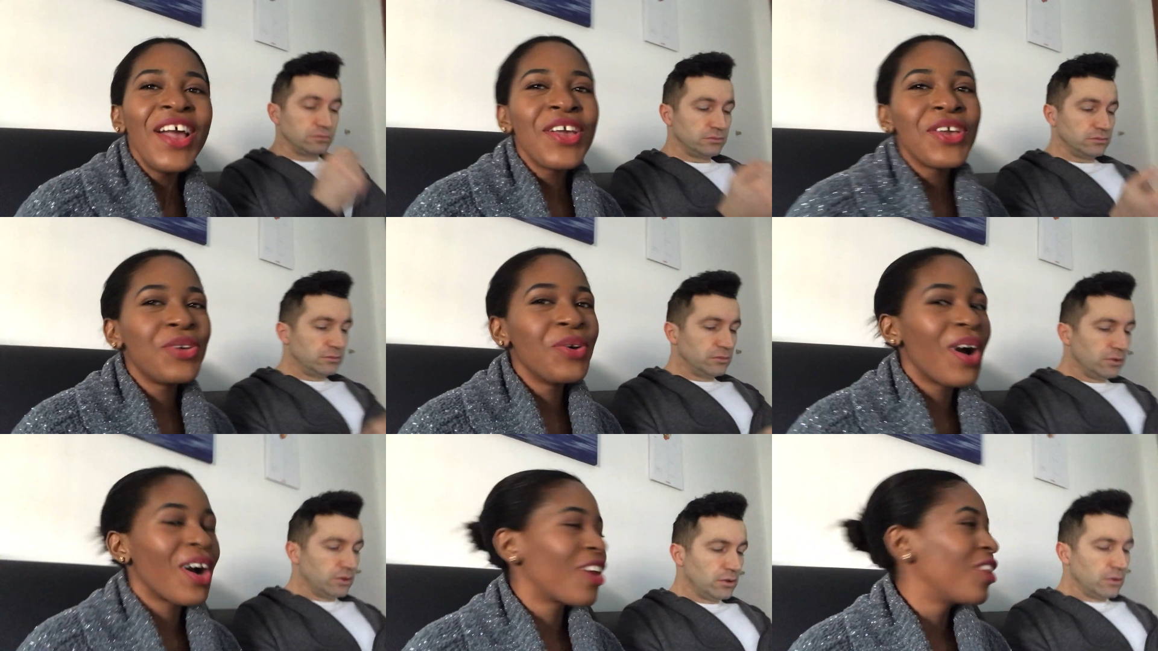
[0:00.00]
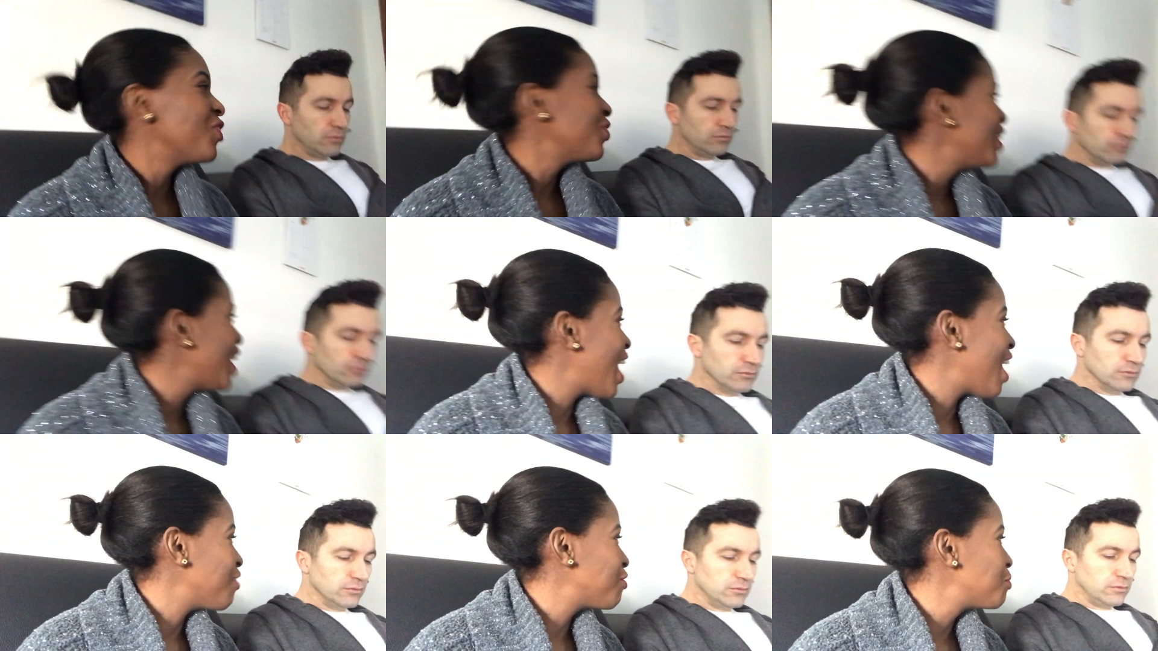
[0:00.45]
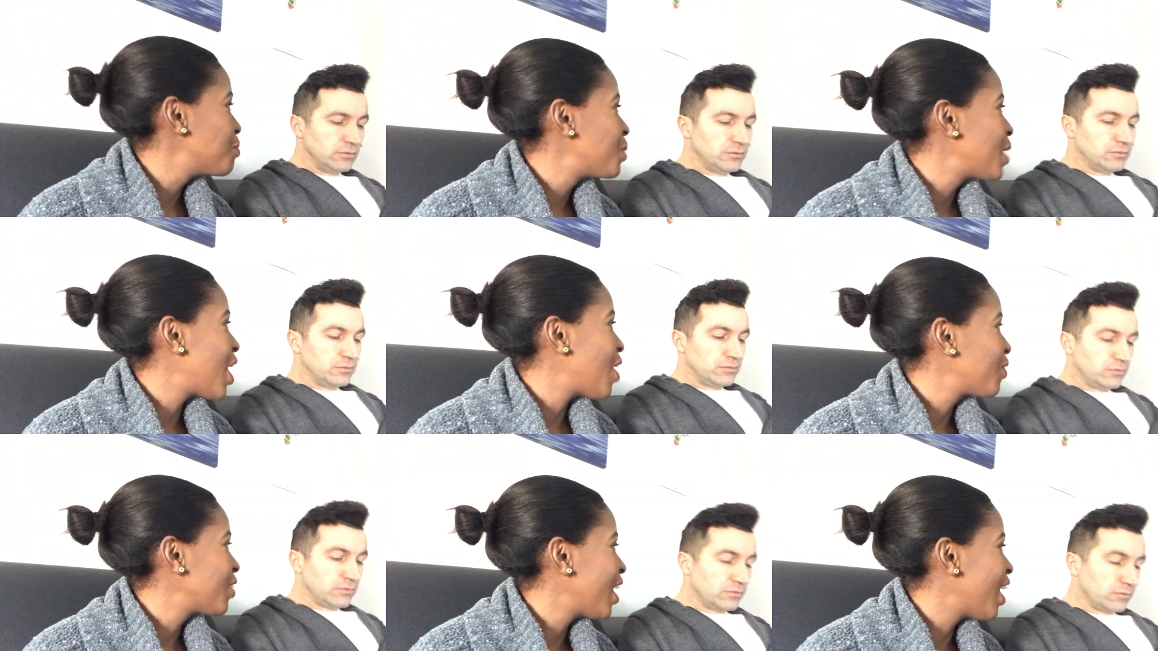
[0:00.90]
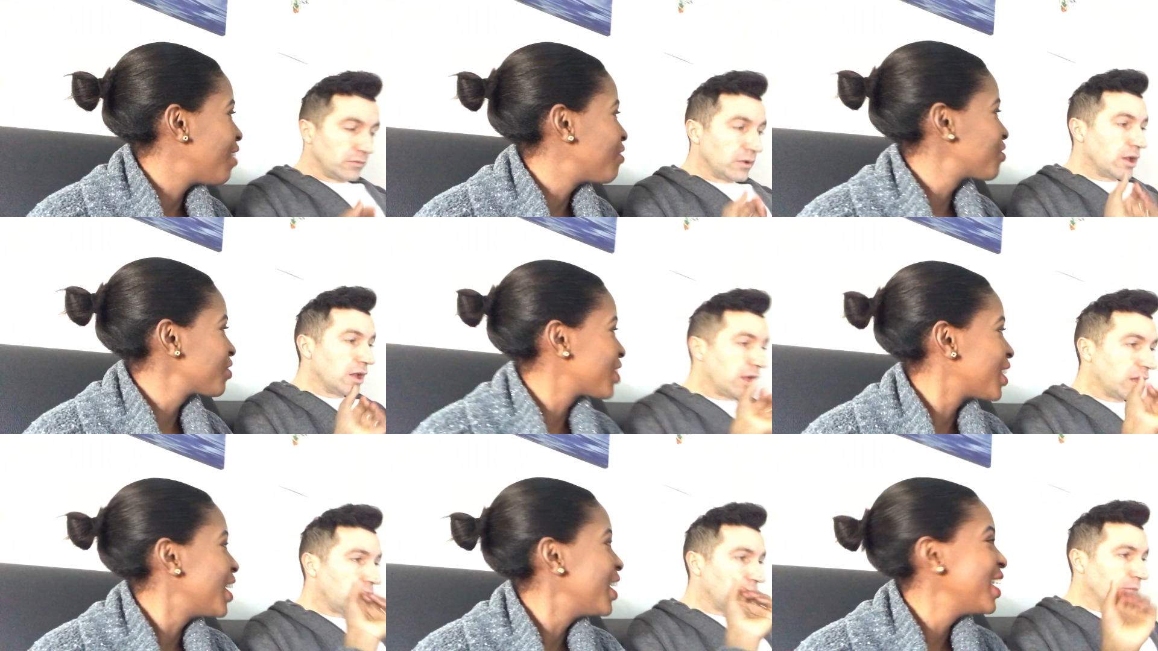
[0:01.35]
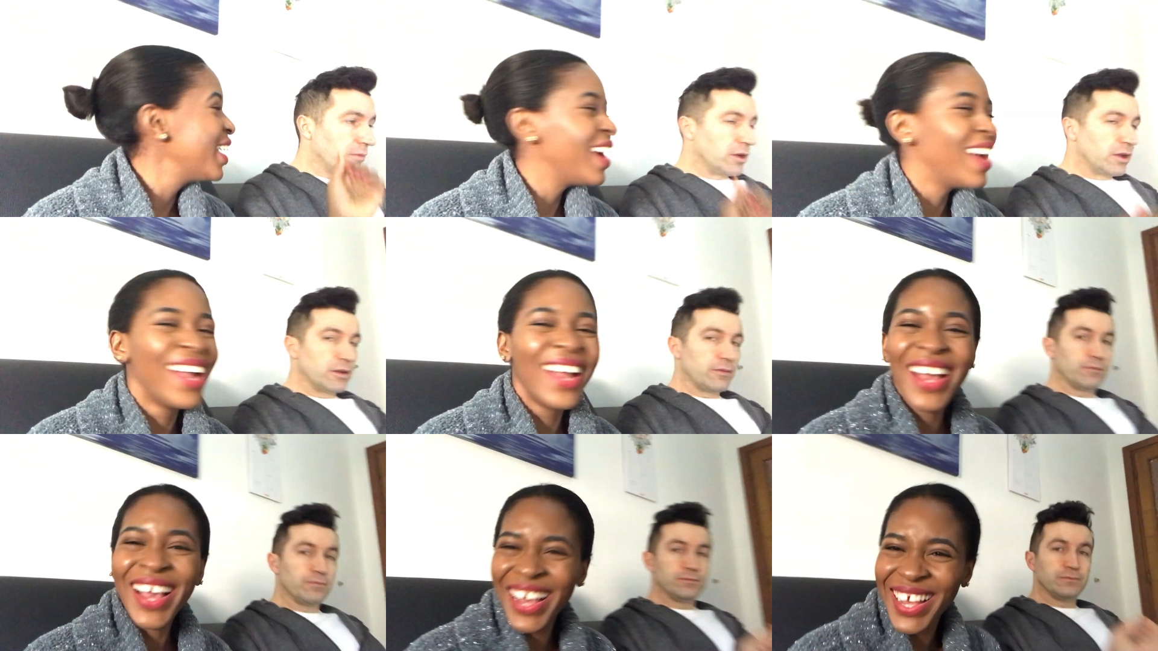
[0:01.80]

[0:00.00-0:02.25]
Speaker 1: You are good, half brown, half black.